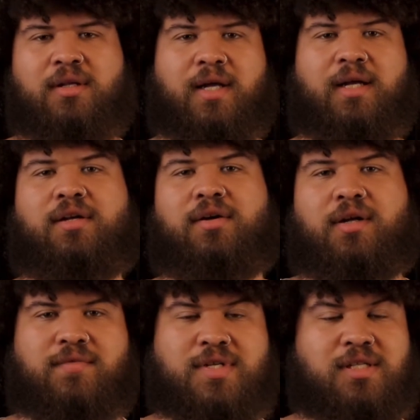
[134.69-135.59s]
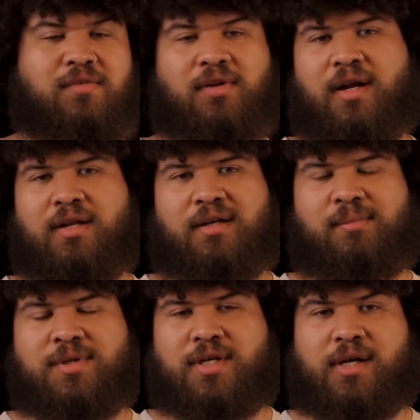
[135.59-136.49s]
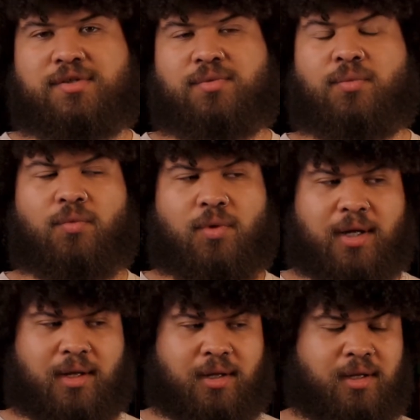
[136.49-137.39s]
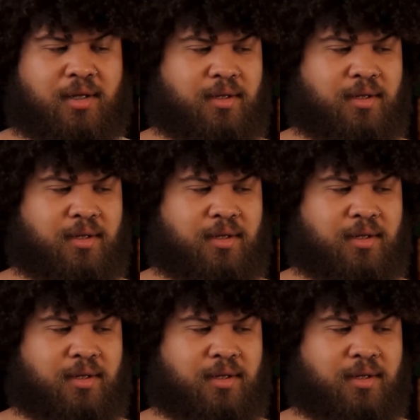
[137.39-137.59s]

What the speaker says: likely you're going to receive a lot of damage as well.